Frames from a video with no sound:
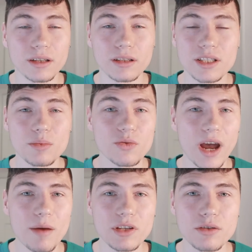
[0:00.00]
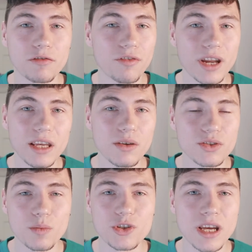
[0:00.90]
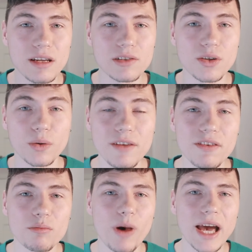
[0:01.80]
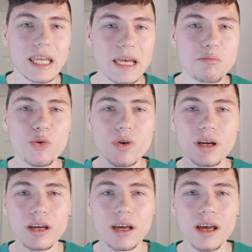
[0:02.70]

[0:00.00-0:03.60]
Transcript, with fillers: subscribing to free YouTube channels or even buying a book